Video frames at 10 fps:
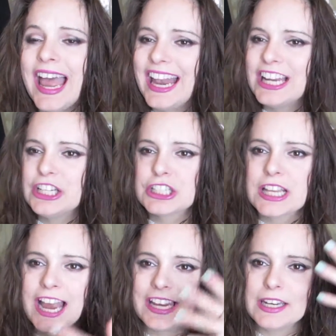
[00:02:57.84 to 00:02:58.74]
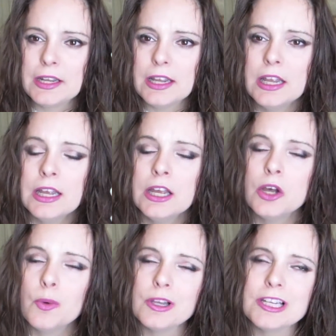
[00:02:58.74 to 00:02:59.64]
and it just kind of,
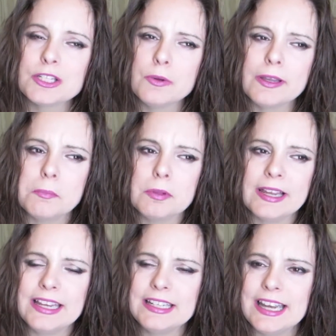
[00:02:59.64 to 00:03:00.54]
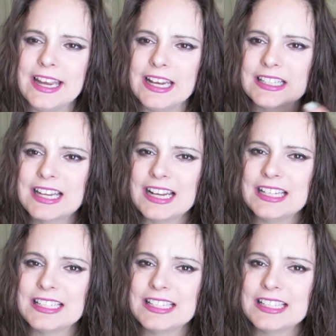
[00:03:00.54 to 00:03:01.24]
well, it doesn't really blend, and it's kind of